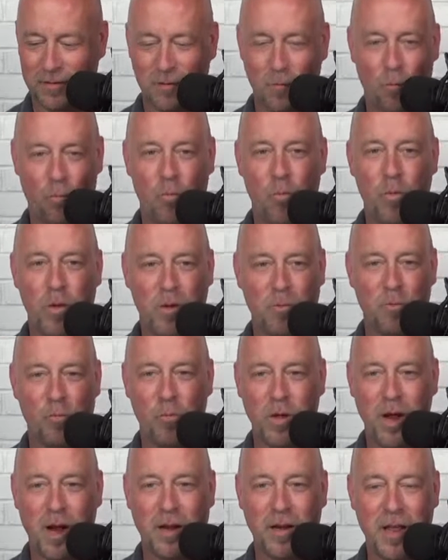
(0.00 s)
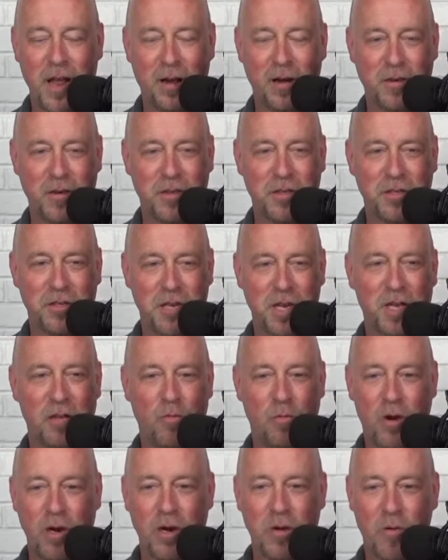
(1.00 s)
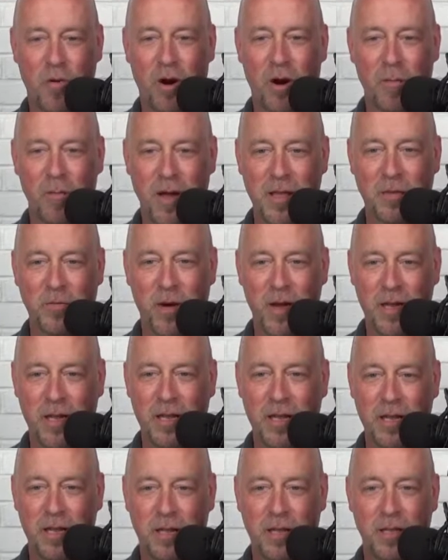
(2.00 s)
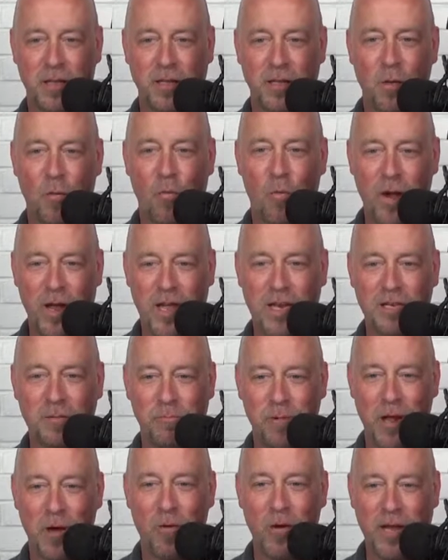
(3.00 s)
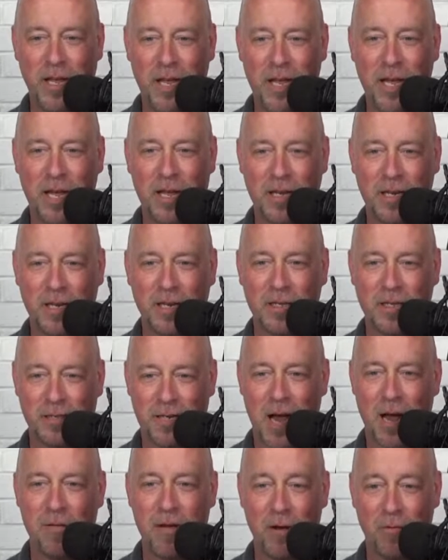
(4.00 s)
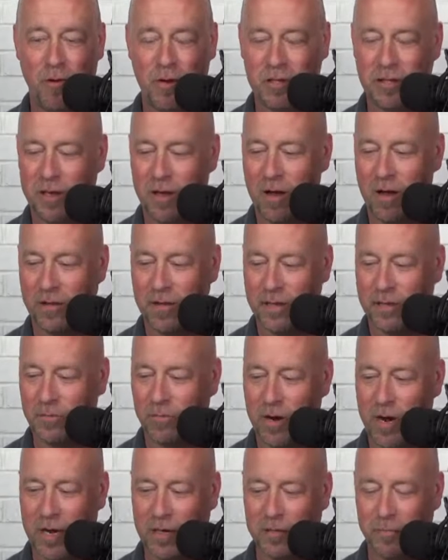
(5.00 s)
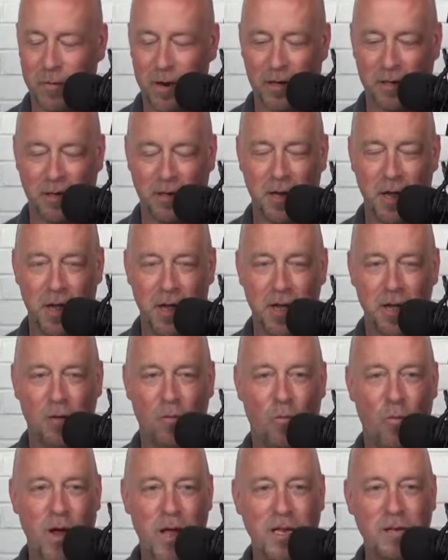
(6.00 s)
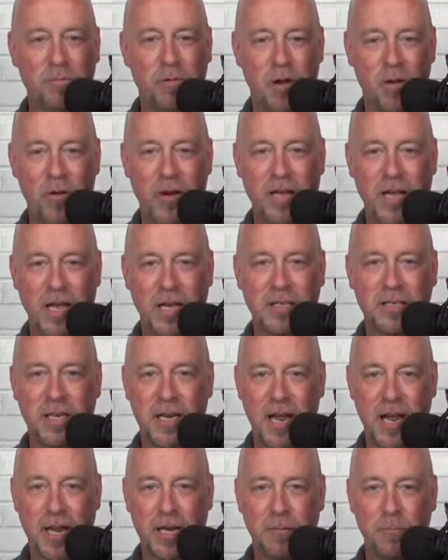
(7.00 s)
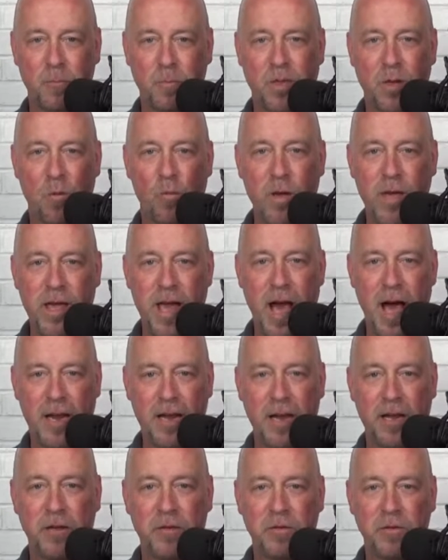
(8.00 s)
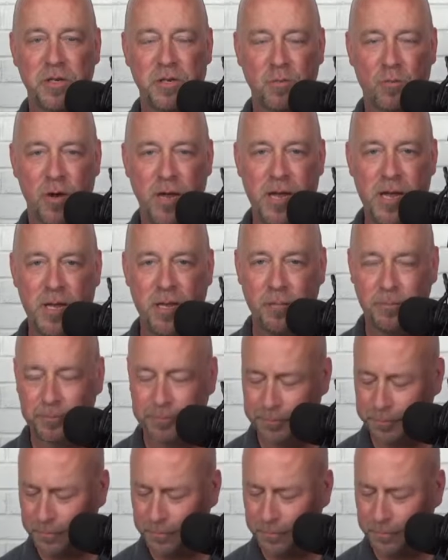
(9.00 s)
So are you still where you are, by the way? The wind blowing in, timeout was called. That's what I expected. Wind blowing in today. We got a new swing